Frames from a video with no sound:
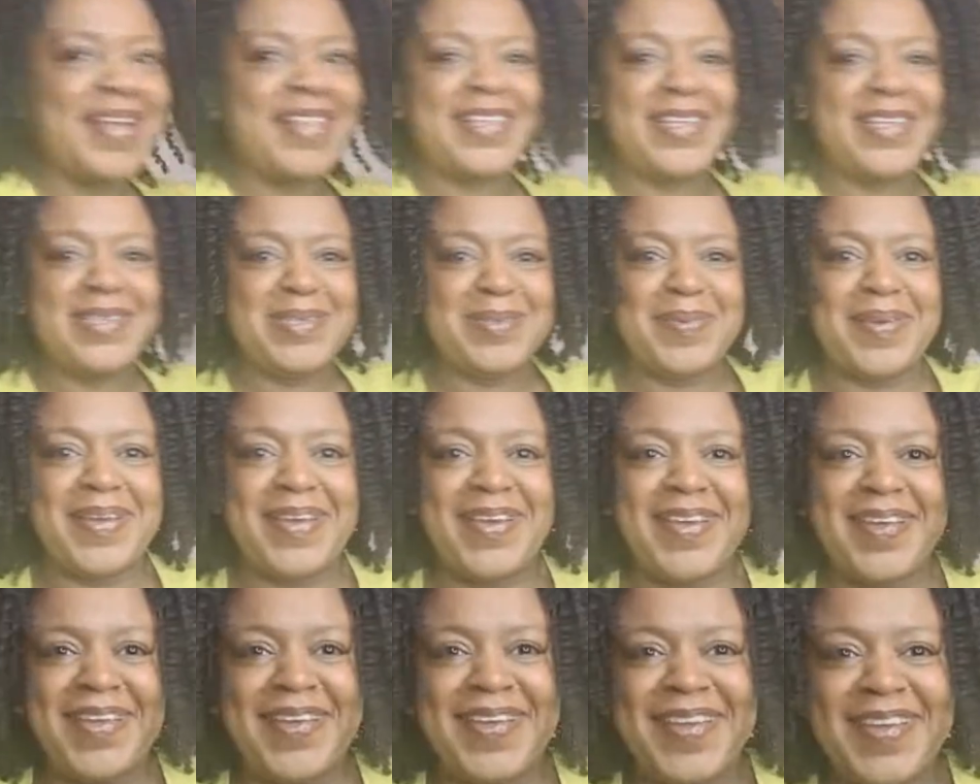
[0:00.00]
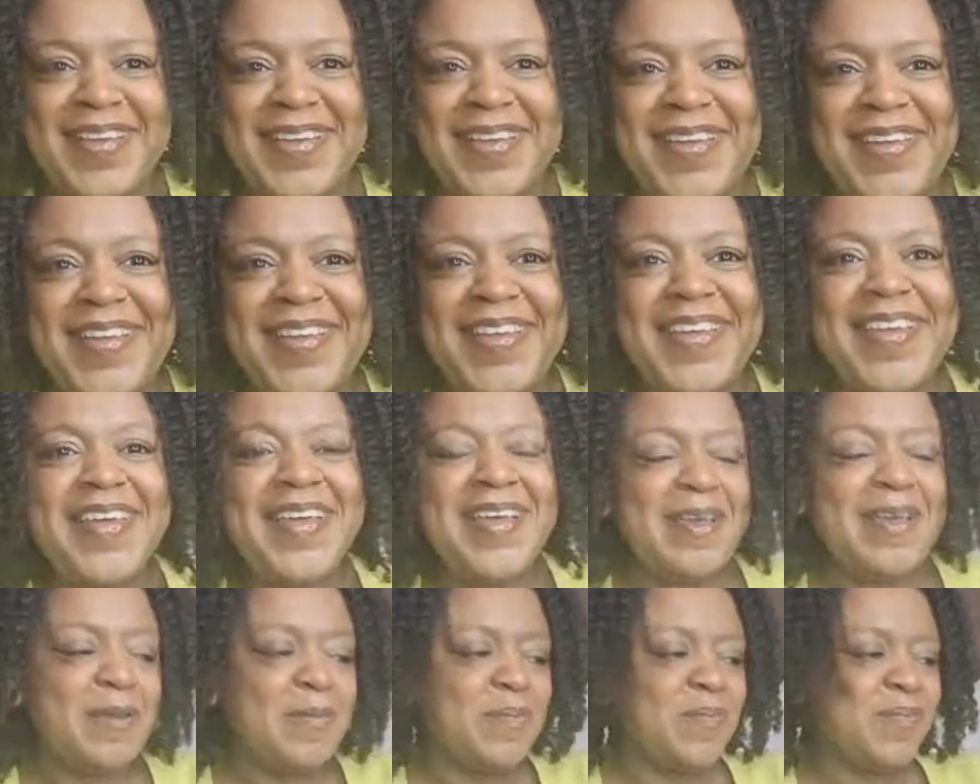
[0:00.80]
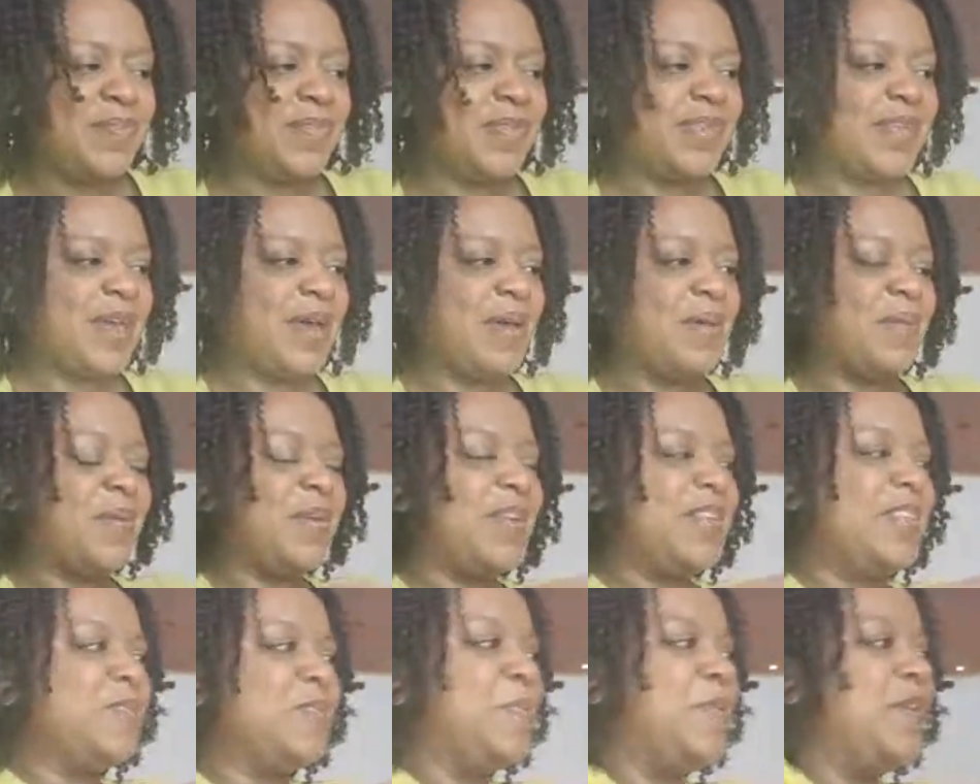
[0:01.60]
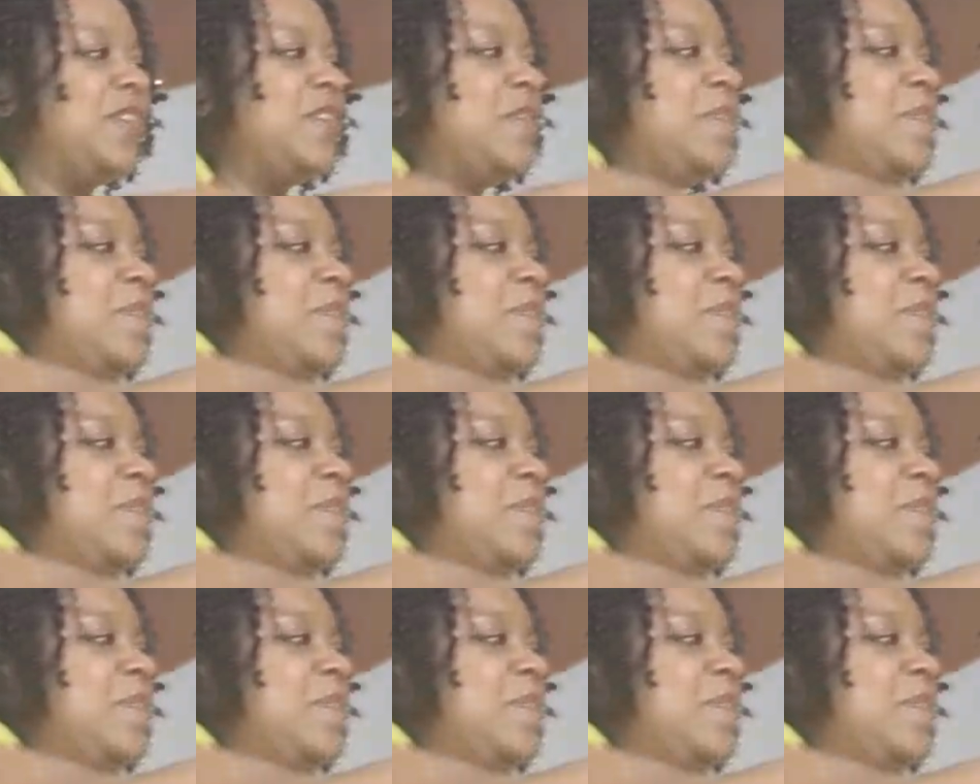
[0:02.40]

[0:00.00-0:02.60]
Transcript: this way. I'm going to pass them